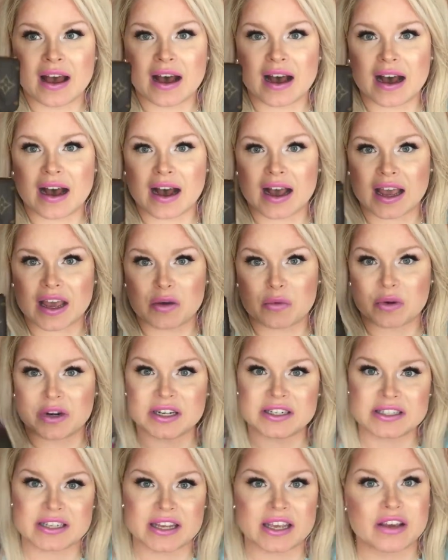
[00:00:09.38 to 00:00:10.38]
I
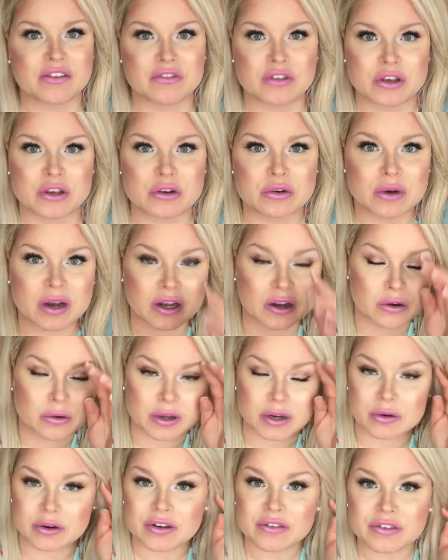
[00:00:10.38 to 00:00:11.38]
wanted to give you a
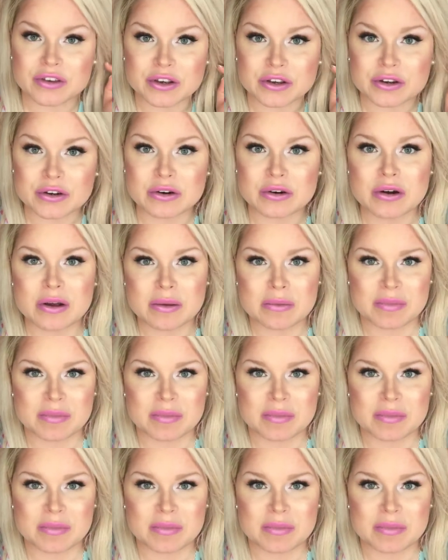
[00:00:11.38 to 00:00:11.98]
quick review